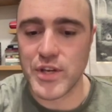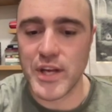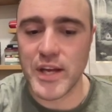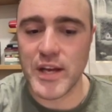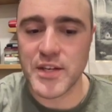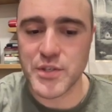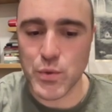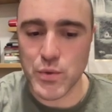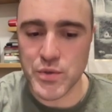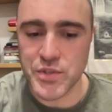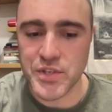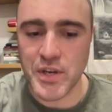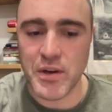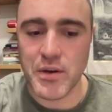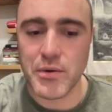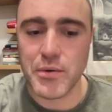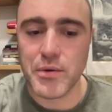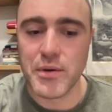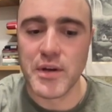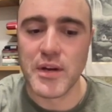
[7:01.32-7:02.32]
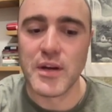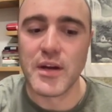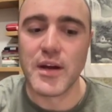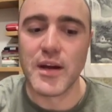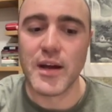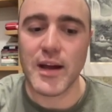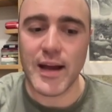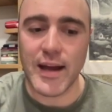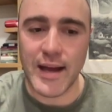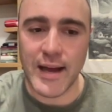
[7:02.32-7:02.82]
years or so
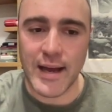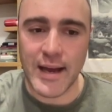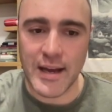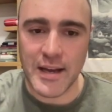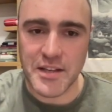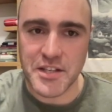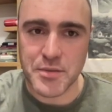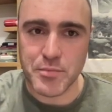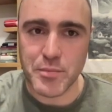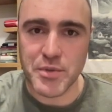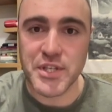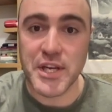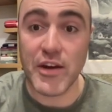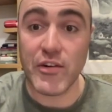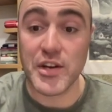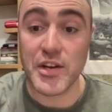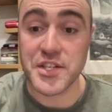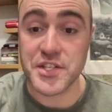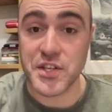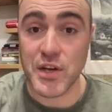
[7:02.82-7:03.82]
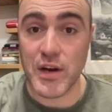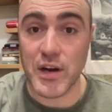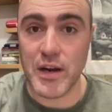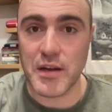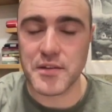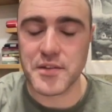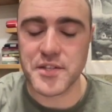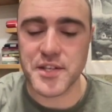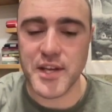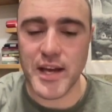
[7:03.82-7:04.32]
as materialist
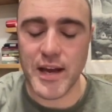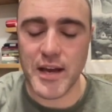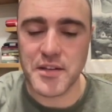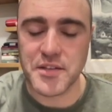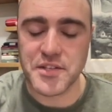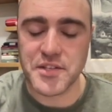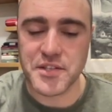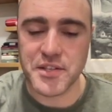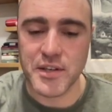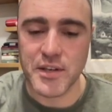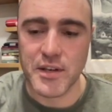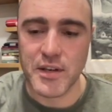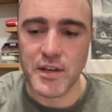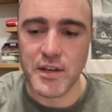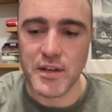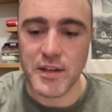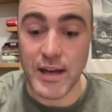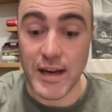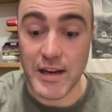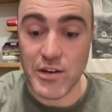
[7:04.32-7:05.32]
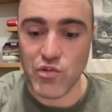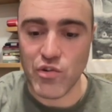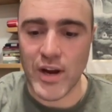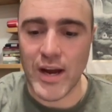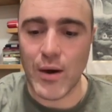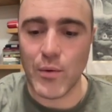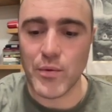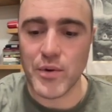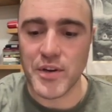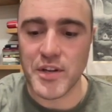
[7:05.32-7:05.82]
science has gained
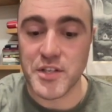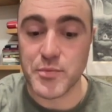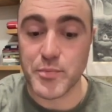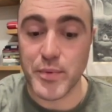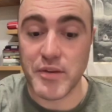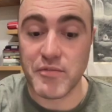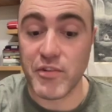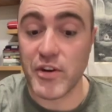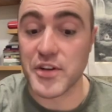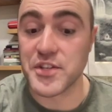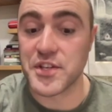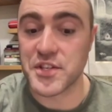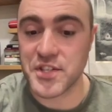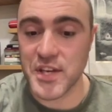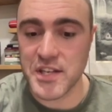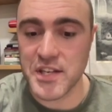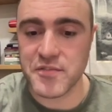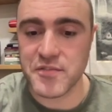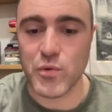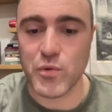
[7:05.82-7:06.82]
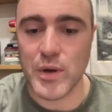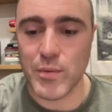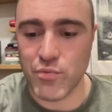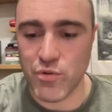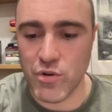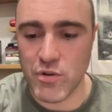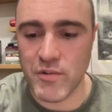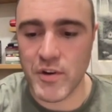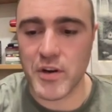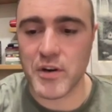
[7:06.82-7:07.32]
ground and has been very successful in
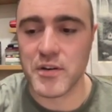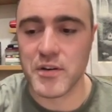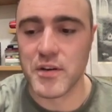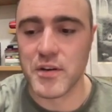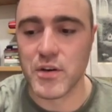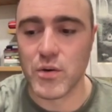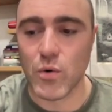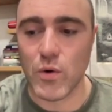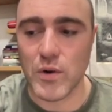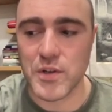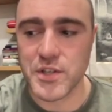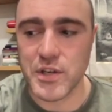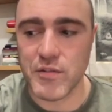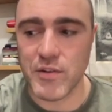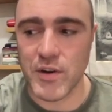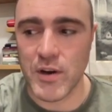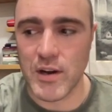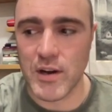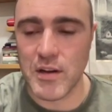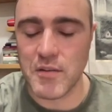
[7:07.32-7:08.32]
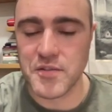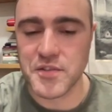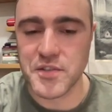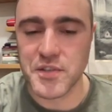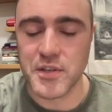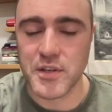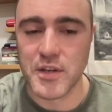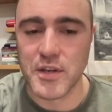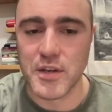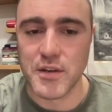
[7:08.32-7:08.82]
improving our quality of lives,
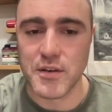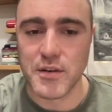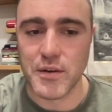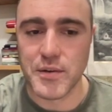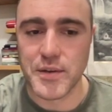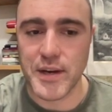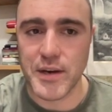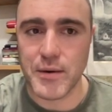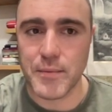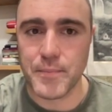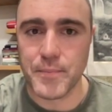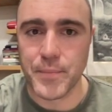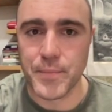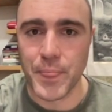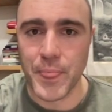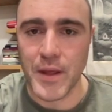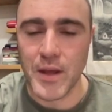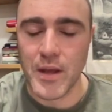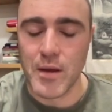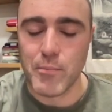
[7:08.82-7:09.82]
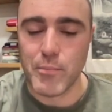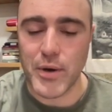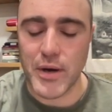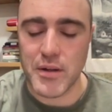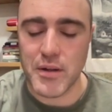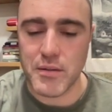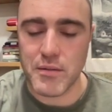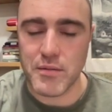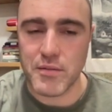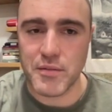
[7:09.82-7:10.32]
no doubt.
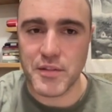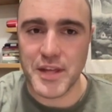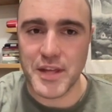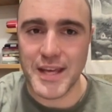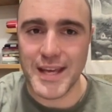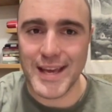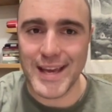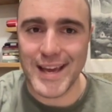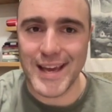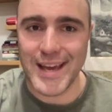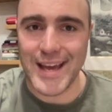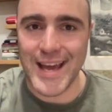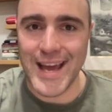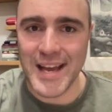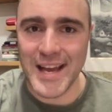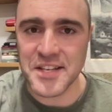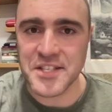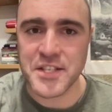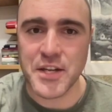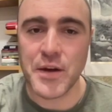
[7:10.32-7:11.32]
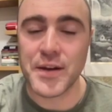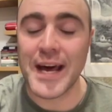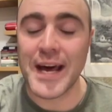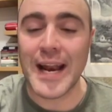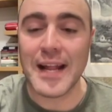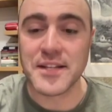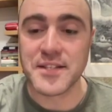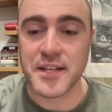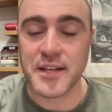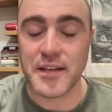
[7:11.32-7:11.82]
But the
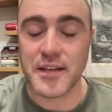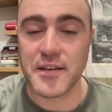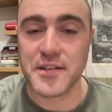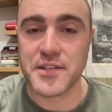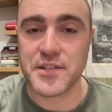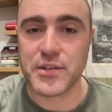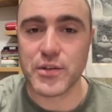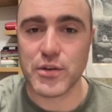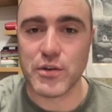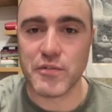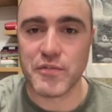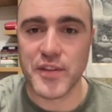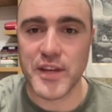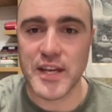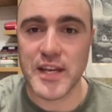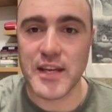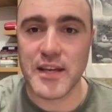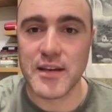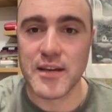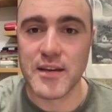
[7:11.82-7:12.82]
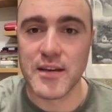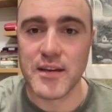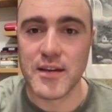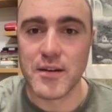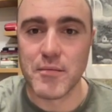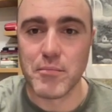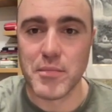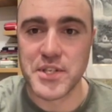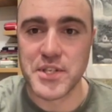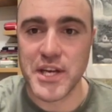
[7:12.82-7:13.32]
externalities of the
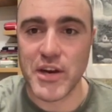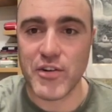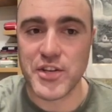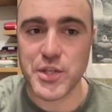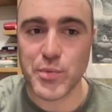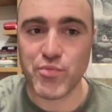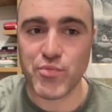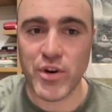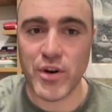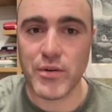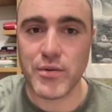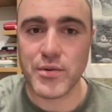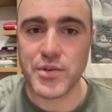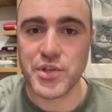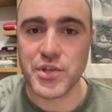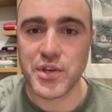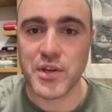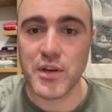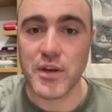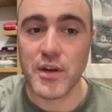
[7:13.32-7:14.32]
materialist approach